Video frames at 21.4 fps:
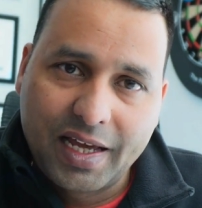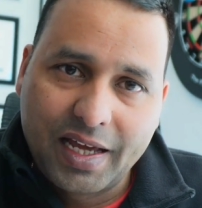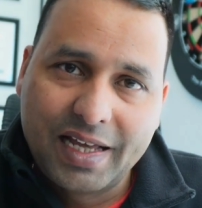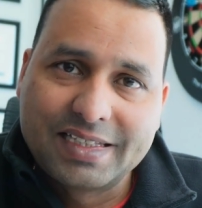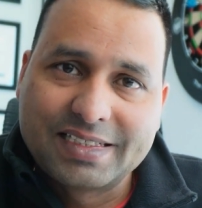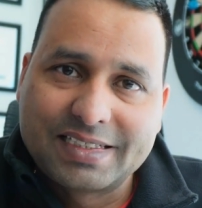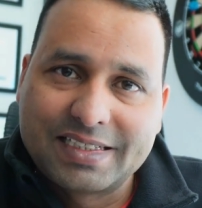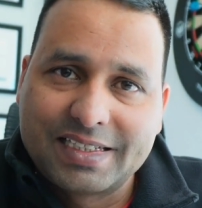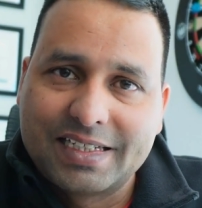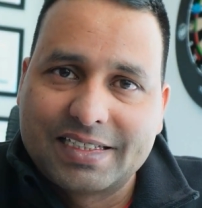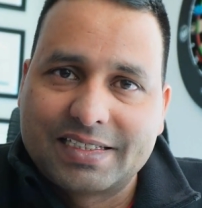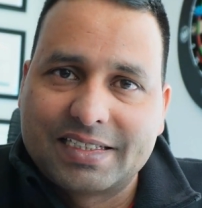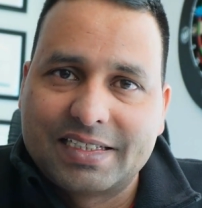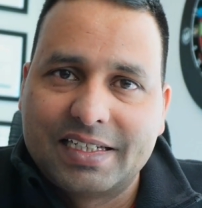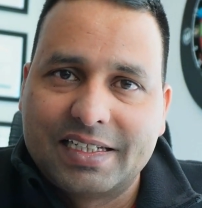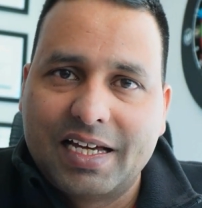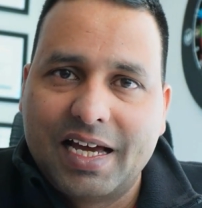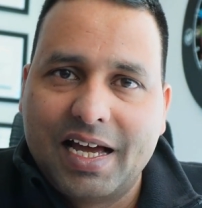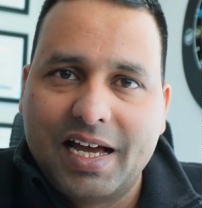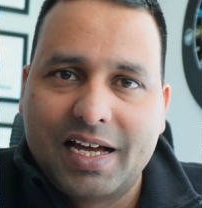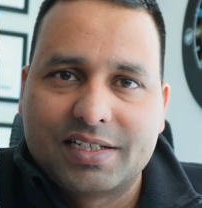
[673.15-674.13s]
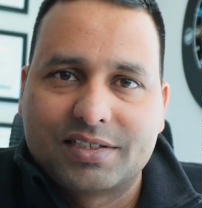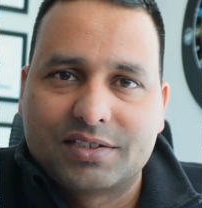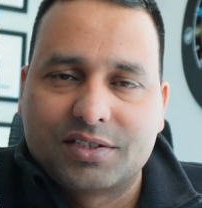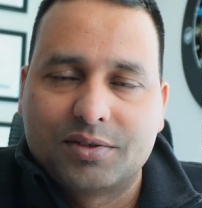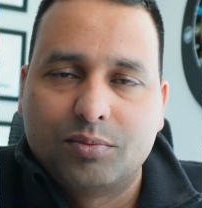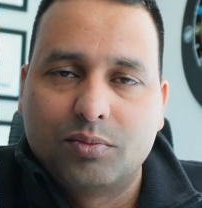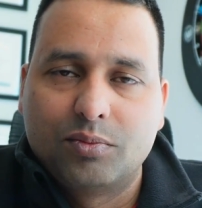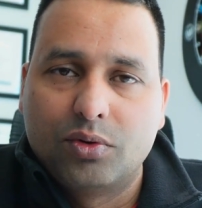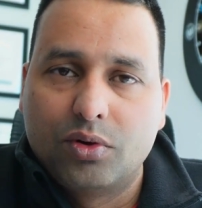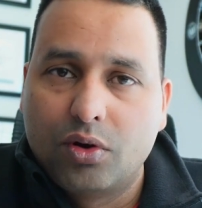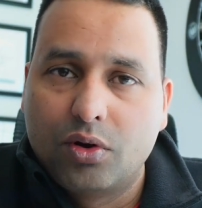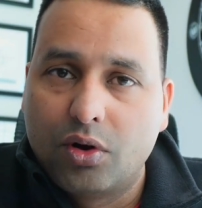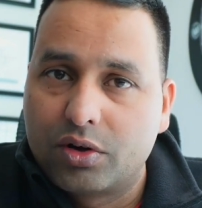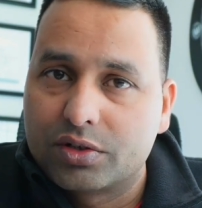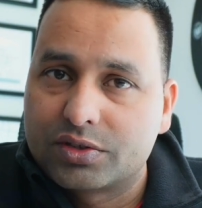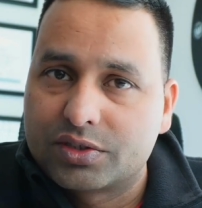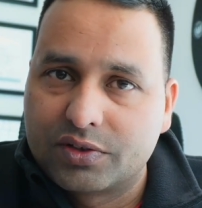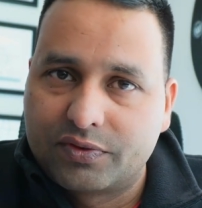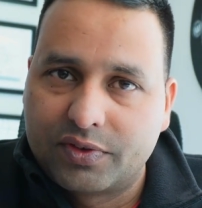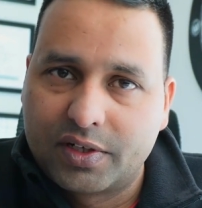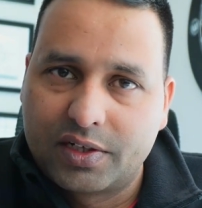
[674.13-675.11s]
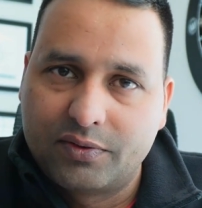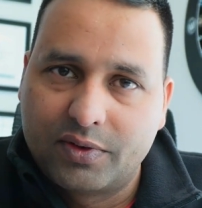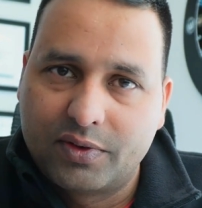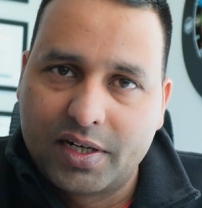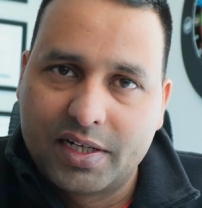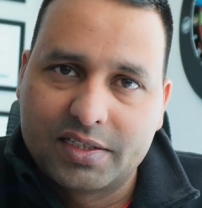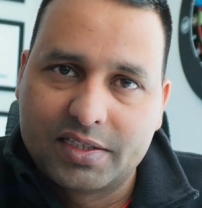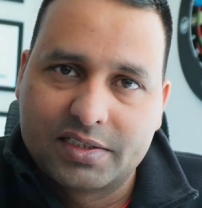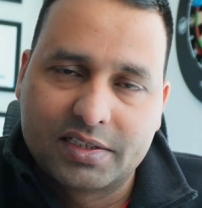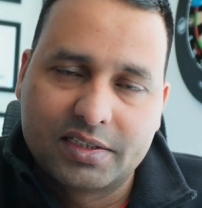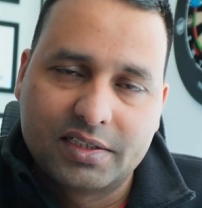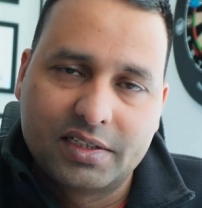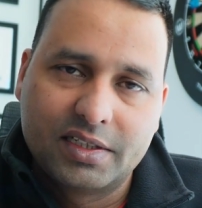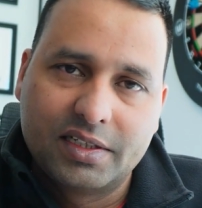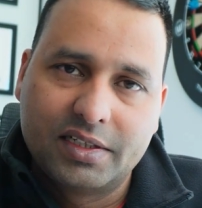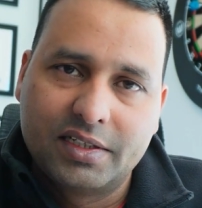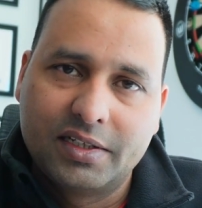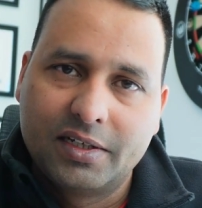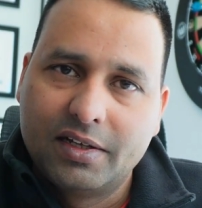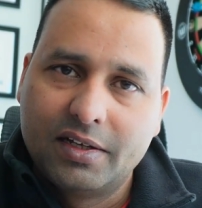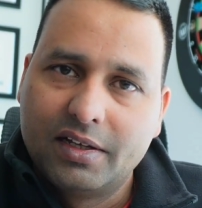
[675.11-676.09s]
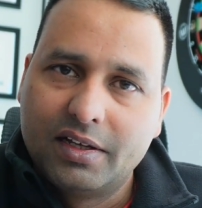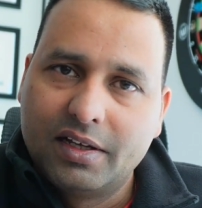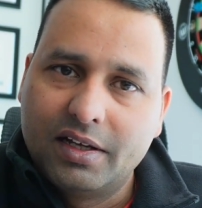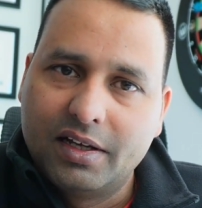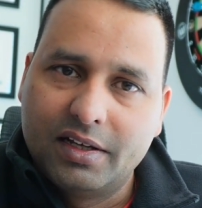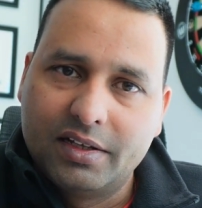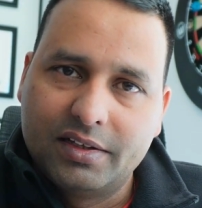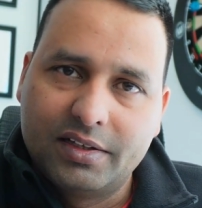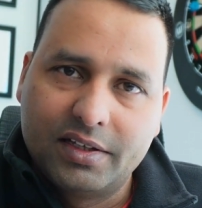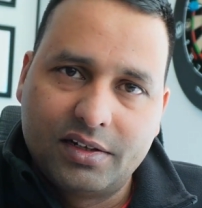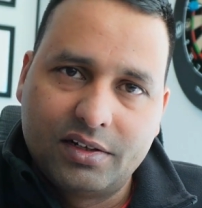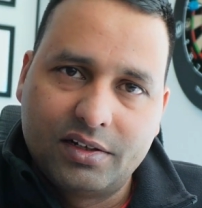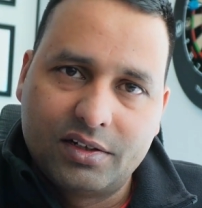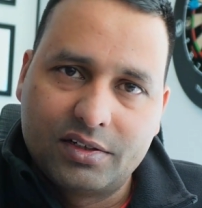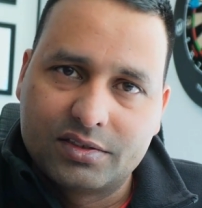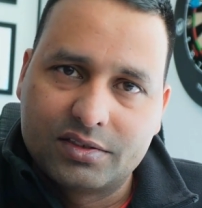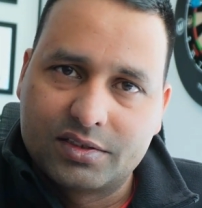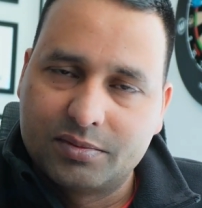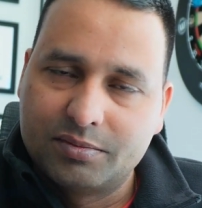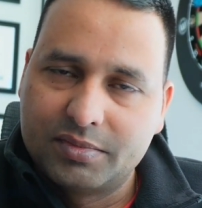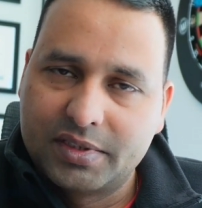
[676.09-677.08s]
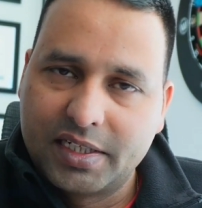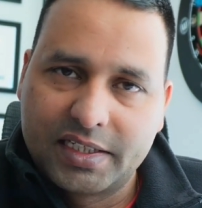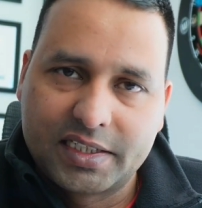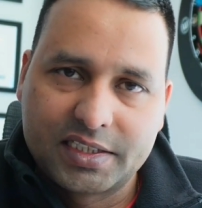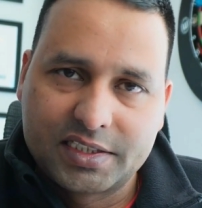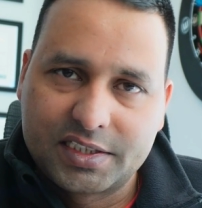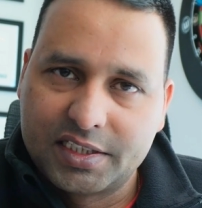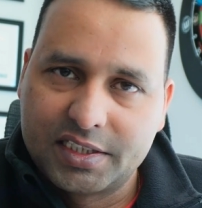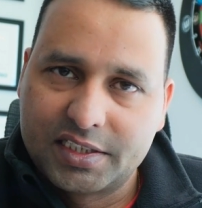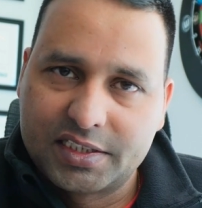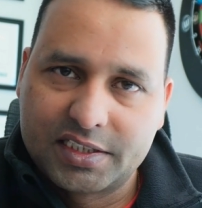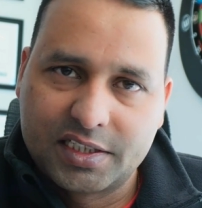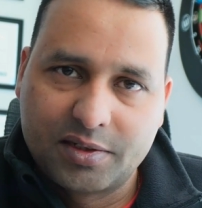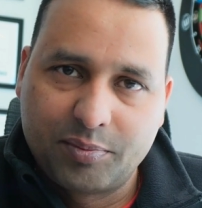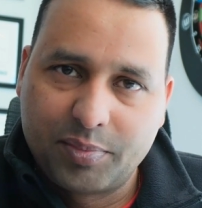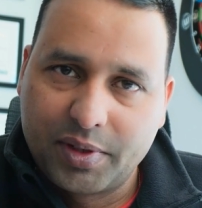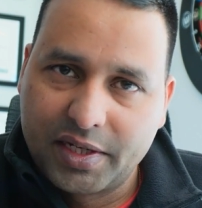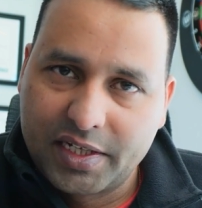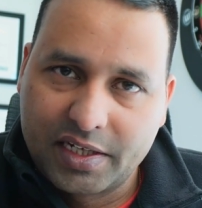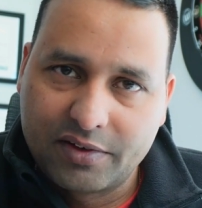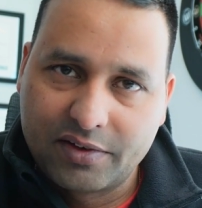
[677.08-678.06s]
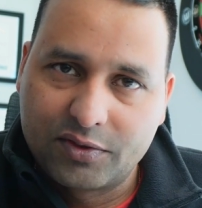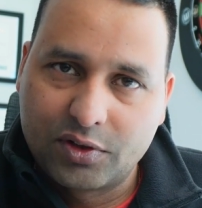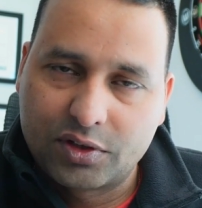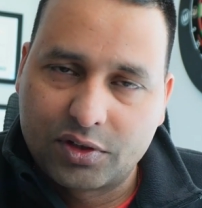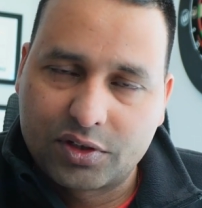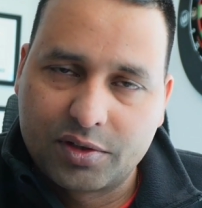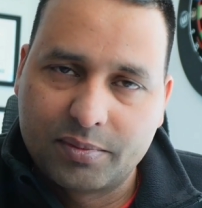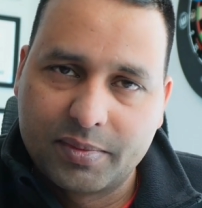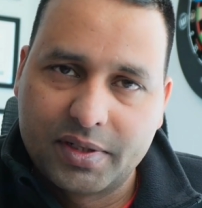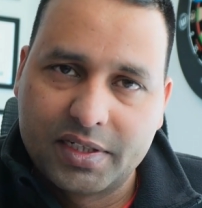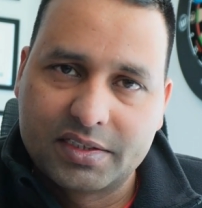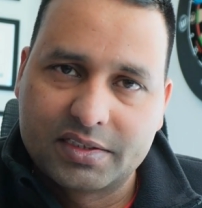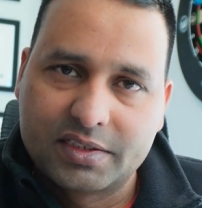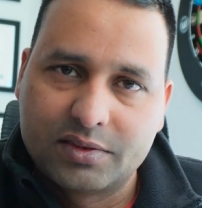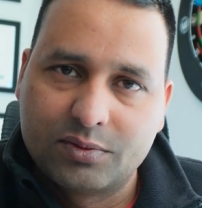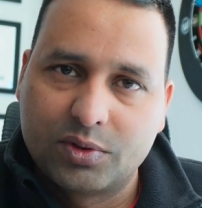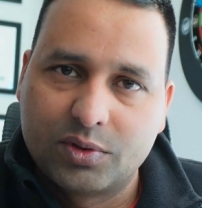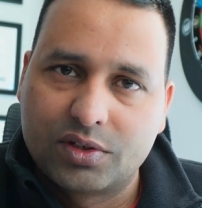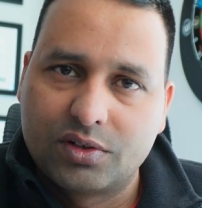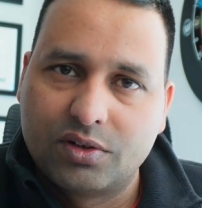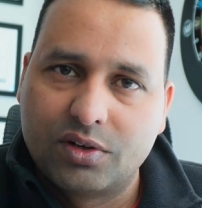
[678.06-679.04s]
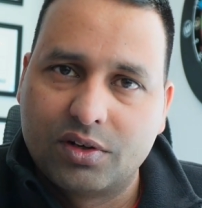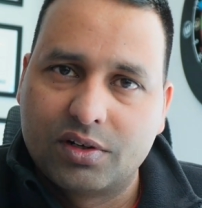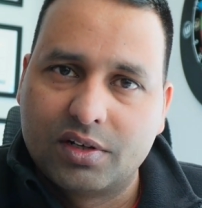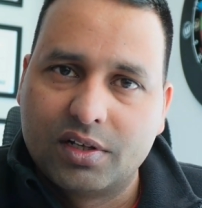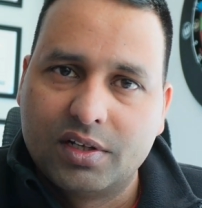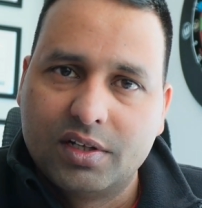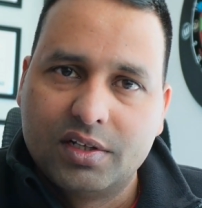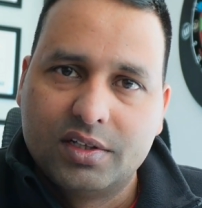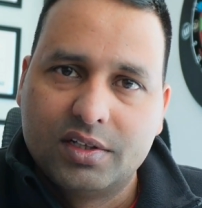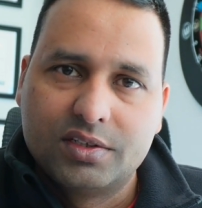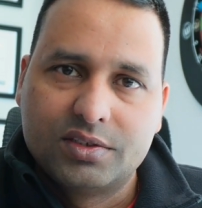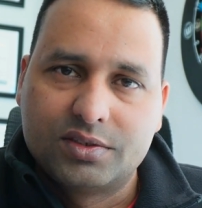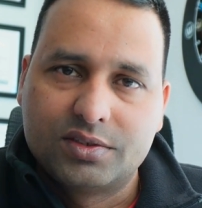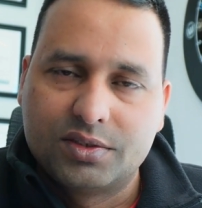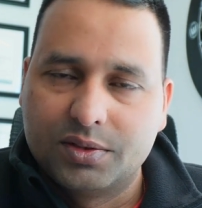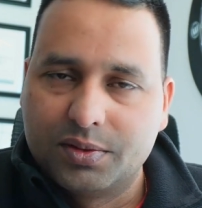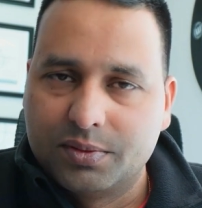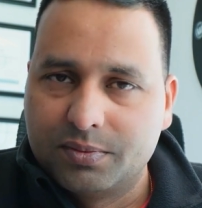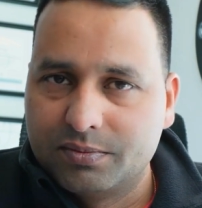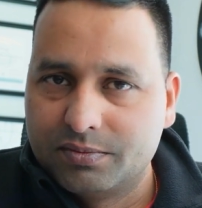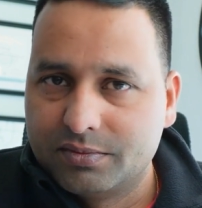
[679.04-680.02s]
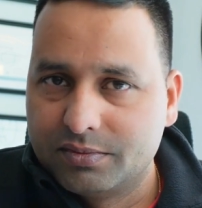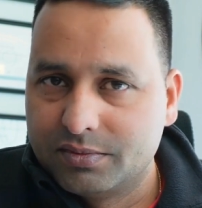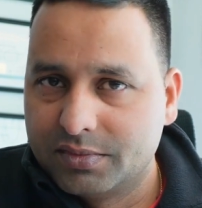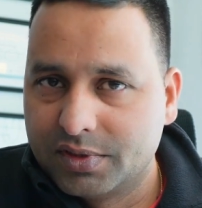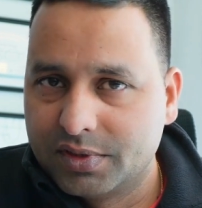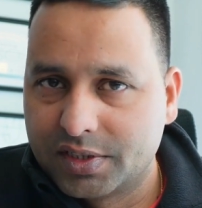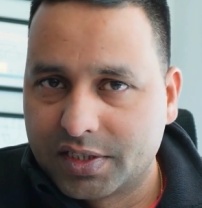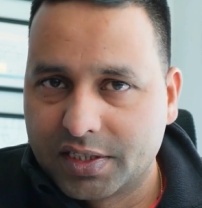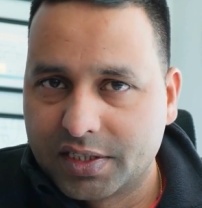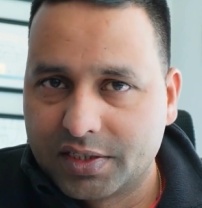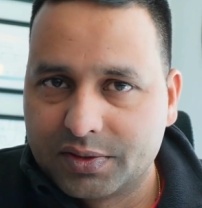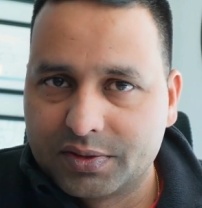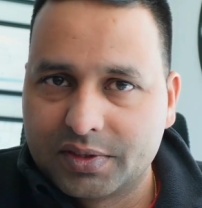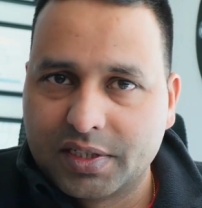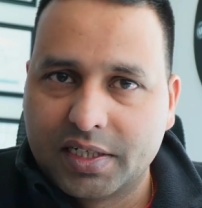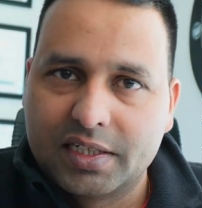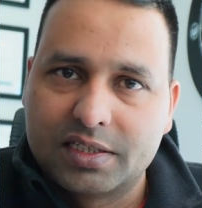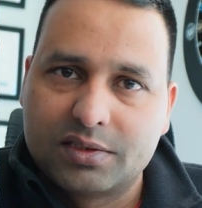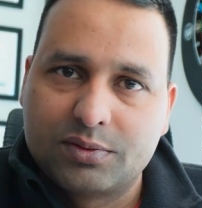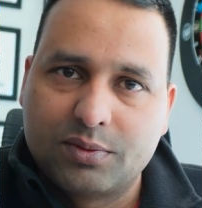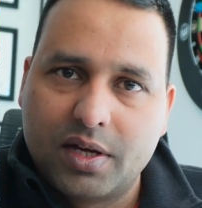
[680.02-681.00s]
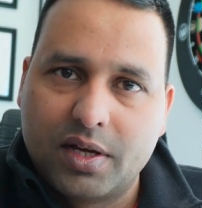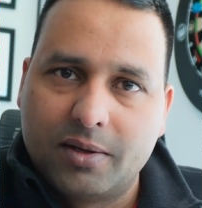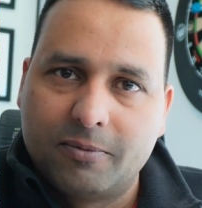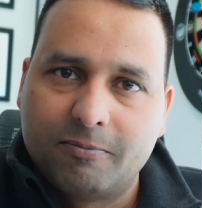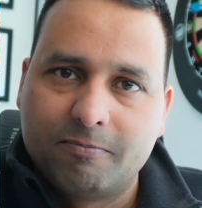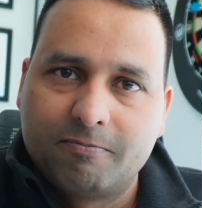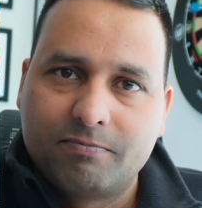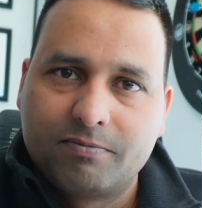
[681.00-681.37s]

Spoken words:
NCSE has some lots of advice, and there are some data sheets and PDF documents and whatnot. So you can do that as well.